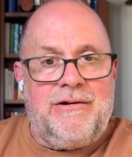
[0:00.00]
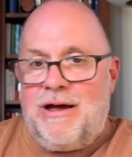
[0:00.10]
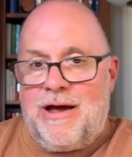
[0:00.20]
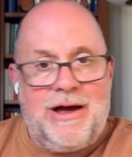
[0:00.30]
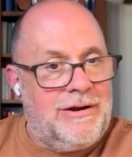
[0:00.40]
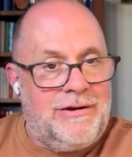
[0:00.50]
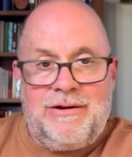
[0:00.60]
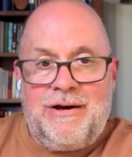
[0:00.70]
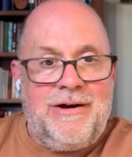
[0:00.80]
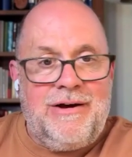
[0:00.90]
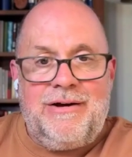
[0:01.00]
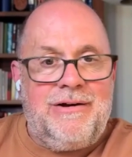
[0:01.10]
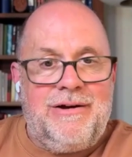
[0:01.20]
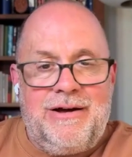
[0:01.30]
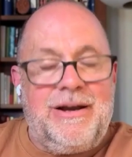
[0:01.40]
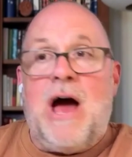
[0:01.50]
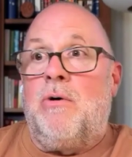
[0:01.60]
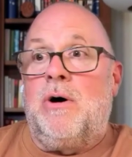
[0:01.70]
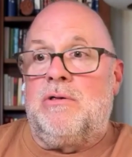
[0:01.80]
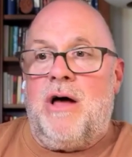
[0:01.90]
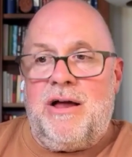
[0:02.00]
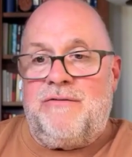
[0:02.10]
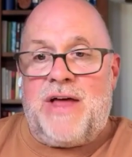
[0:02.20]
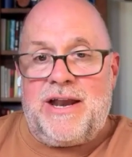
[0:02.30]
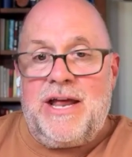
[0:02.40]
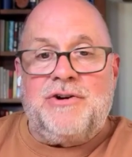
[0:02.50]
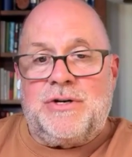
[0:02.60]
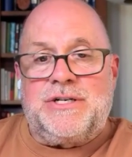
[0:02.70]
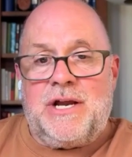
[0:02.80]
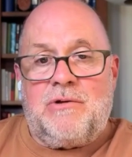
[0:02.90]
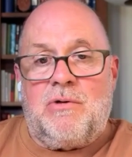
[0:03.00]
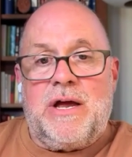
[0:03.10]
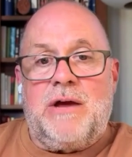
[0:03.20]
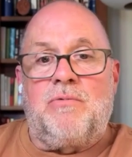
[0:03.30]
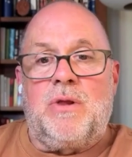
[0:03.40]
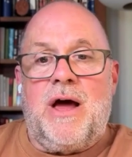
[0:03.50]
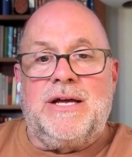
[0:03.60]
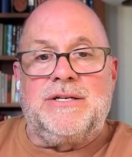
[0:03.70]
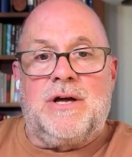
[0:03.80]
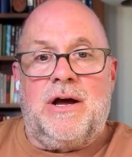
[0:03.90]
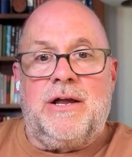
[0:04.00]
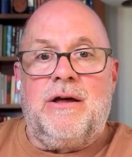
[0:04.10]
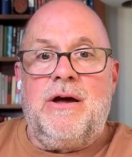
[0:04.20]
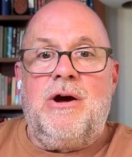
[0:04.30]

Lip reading: And now a lot of that, interestingly, relies on,